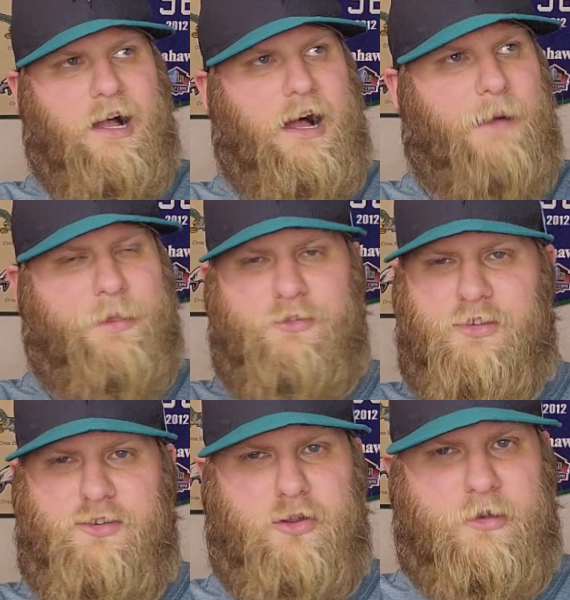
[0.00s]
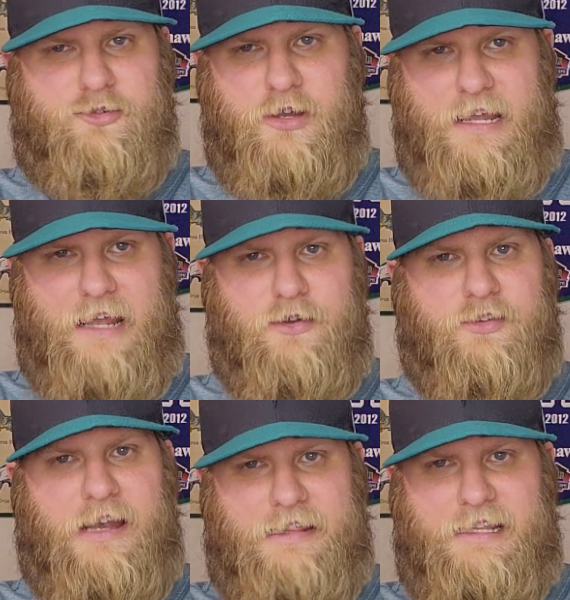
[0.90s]
Um, there's just too much good
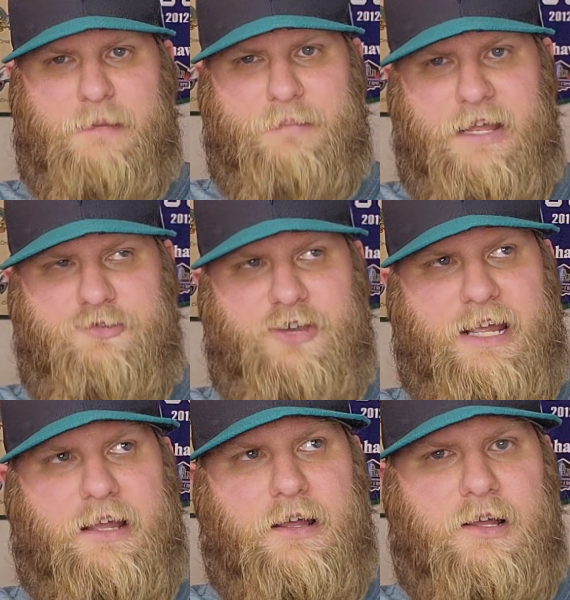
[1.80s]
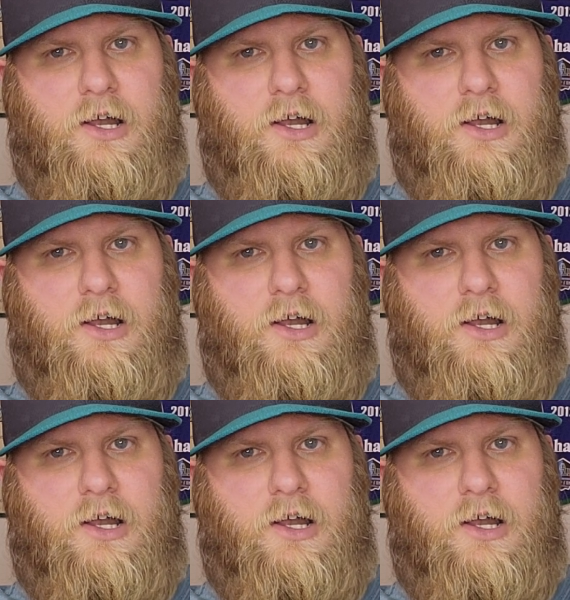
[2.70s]
hitters, and I think the pitching,